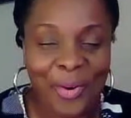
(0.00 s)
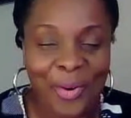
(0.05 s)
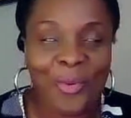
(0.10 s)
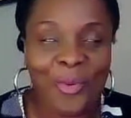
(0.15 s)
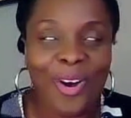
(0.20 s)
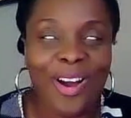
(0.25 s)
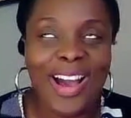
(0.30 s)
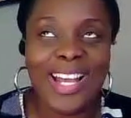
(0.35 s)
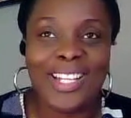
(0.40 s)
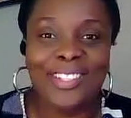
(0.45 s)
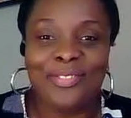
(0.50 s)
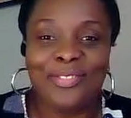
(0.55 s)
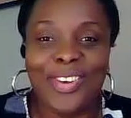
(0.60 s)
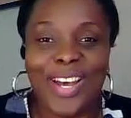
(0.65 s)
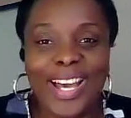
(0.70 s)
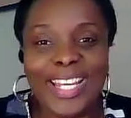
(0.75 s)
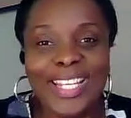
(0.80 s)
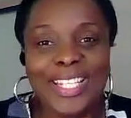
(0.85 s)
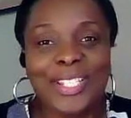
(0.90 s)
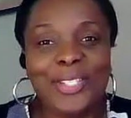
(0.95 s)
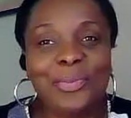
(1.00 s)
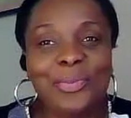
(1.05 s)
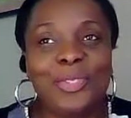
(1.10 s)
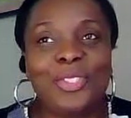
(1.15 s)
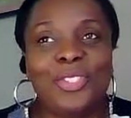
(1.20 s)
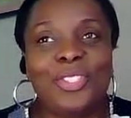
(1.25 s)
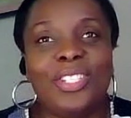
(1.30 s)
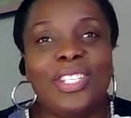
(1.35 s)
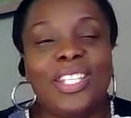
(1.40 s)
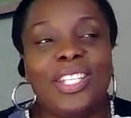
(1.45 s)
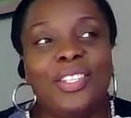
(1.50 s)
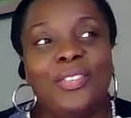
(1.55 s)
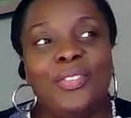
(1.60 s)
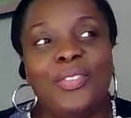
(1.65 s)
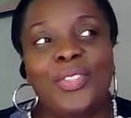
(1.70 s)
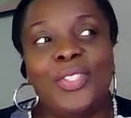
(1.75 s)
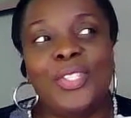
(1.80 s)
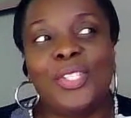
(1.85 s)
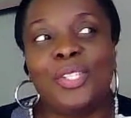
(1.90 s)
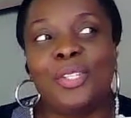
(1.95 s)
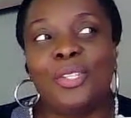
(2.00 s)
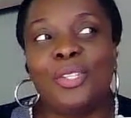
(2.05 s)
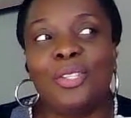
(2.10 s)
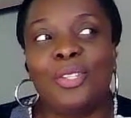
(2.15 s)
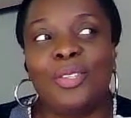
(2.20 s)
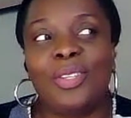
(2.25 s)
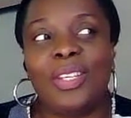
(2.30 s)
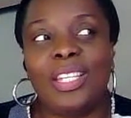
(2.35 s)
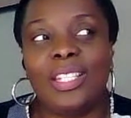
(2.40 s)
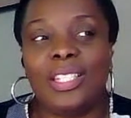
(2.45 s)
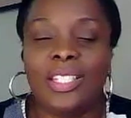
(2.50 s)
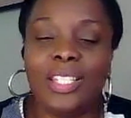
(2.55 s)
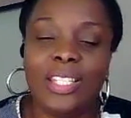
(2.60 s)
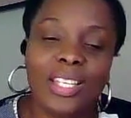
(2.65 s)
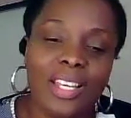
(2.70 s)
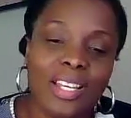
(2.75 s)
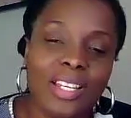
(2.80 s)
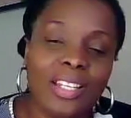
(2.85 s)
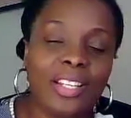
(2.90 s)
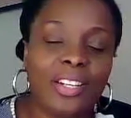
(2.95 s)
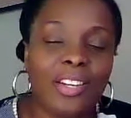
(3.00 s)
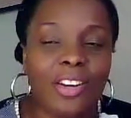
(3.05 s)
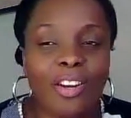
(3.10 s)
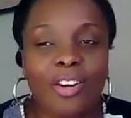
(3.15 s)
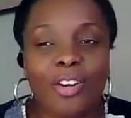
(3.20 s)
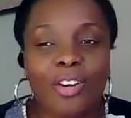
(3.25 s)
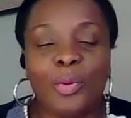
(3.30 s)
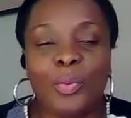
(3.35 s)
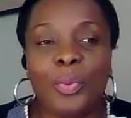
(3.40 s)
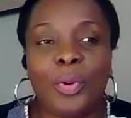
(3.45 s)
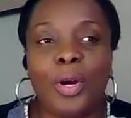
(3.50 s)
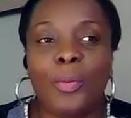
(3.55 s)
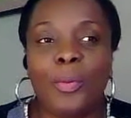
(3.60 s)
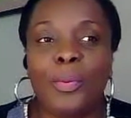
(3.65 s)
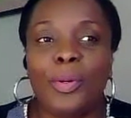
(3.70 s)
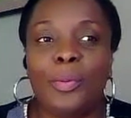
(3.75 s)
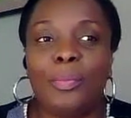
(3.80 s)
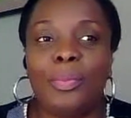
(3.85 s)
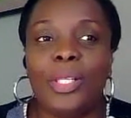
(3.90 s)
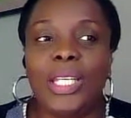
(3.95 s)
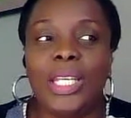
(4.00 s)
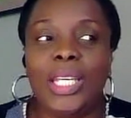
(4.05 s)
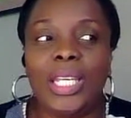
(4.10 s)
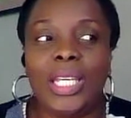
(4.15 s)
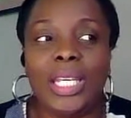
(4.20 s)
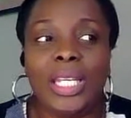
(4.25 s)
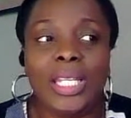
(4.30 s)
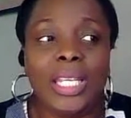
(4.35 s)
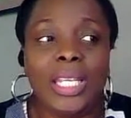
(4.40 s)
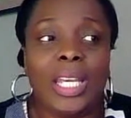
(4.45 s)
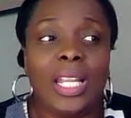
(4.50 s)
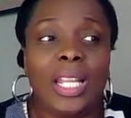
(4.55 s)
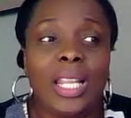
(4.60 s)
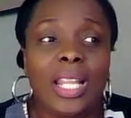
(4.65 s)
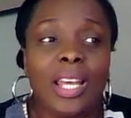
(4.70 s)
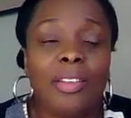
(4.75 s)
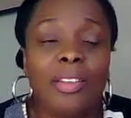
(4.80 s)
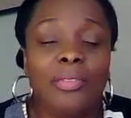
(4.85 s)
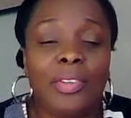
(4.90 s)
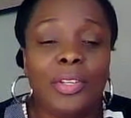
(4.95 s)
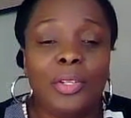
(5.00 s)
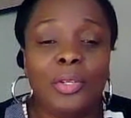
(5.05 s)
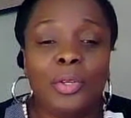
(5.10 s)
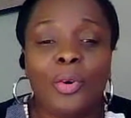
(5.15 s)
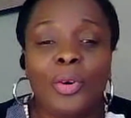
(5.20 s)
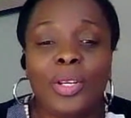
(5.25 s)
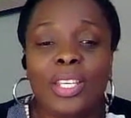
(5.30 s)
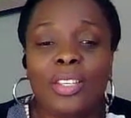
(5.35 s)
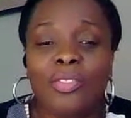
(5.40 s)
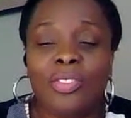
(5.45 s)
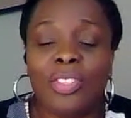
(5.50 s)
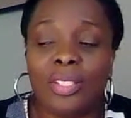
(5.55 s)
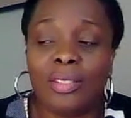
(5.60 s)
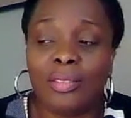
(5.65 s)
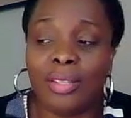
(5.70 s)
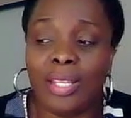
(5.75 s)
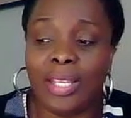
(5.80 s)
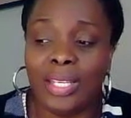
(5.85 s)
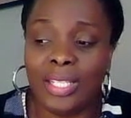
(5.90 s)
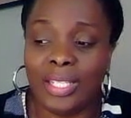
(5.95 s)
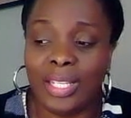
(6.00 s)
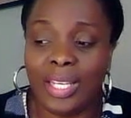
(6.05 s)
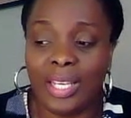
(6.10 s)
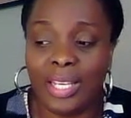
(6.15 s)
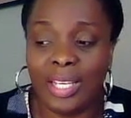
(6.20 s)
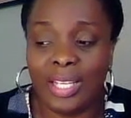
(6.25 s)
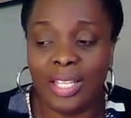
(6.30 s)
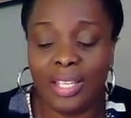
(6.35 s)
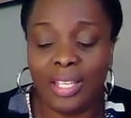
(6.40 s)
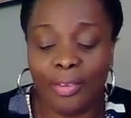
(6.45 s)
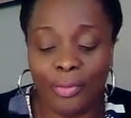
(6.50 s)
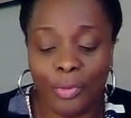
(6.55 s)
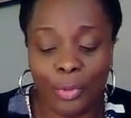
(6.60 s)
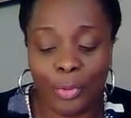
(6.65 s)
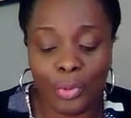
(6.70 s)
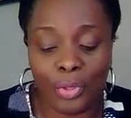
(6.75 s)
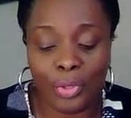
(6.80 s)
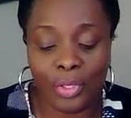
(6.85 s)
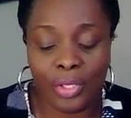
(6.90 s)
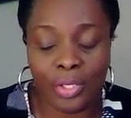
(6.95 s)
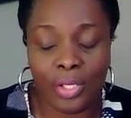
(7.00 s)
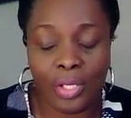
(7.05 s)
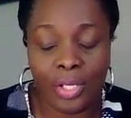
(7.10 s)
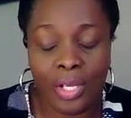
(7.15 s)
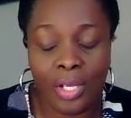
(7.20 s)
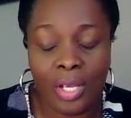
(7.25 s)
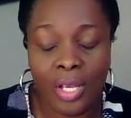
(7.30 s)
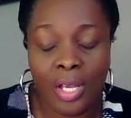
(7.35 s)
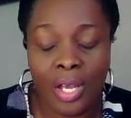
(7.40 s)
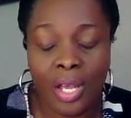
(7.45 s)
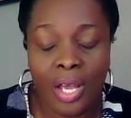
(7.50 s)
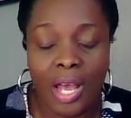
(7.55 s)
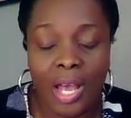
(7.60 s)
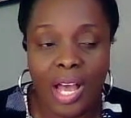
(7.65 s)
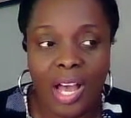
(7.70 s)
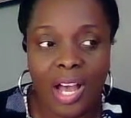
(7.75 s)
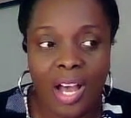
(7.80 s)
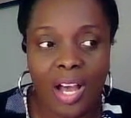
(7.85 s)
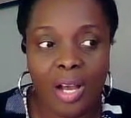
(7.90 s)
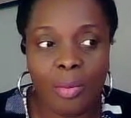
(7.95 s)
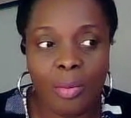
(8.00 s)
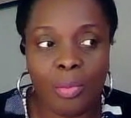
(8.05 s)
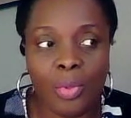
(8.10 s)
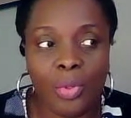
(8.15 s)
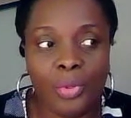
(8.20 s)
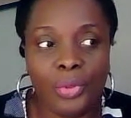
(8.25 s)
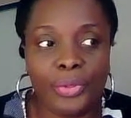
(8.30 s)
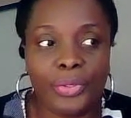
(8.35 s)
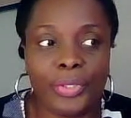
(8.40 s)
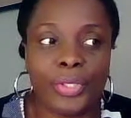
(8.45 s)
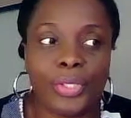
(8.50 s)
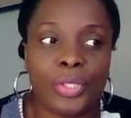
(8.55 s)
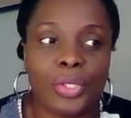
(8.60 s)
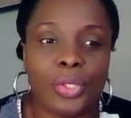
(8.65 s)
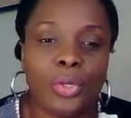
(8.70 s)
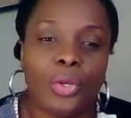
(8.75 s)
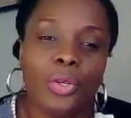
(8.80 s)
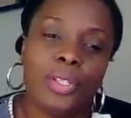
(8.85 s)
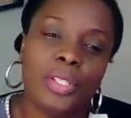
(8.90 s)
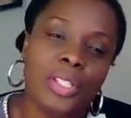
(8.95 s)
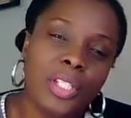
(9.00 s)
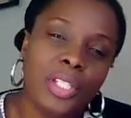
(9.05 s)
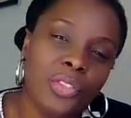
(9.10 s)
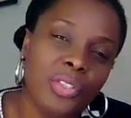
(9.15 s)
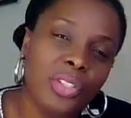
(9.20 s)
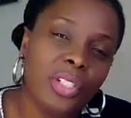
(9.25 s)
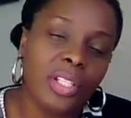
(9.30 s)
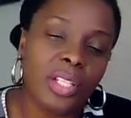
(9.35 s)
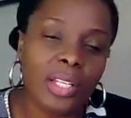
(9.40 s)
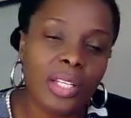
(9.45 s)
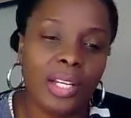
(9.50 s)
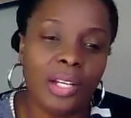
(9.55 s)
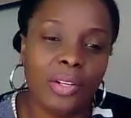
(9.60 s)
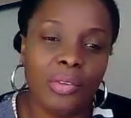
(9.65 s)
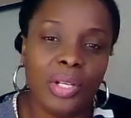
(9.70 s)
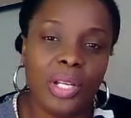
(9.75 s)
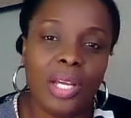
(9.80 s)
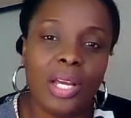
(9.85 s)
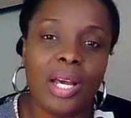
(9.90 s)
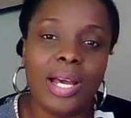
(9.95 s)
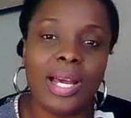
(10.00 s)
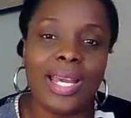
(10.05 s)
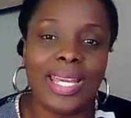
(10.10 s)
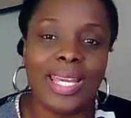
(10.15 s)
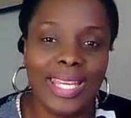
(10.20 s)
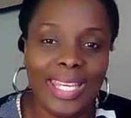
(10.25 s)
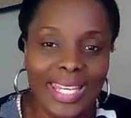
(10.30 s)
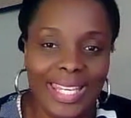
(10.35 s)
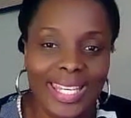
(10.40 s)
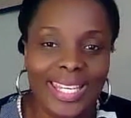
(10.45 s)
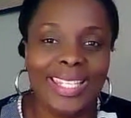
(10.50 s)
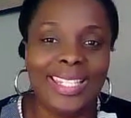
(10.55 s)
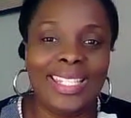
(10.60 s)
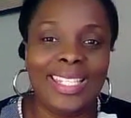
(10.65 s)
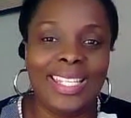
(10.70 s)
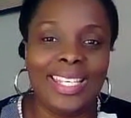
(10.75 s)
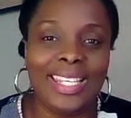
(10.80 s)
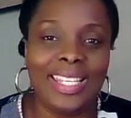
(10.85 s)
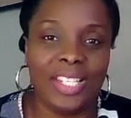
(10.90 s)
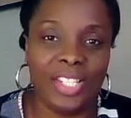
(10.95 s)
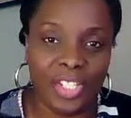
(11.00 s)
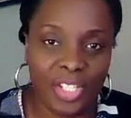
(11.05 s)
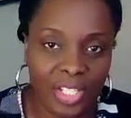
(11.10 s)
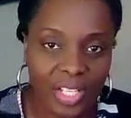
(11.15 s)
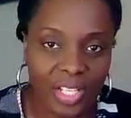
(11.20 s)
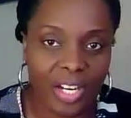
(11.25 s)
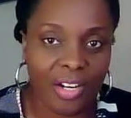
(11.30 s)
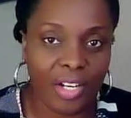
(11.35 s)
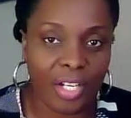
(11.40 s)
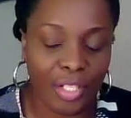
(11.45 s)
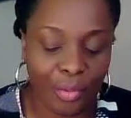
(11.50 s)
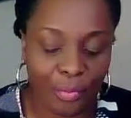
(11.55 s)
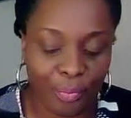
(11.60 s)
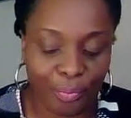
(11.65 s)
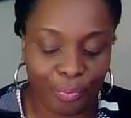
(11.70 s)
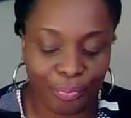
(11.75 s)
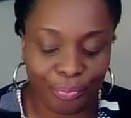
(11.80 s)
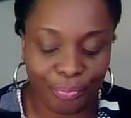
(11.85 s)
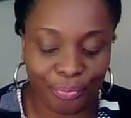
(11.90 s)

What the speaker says: What advice would you give to any young girl, probably in year 11 or even in A-levels, who's considering a career in engineering?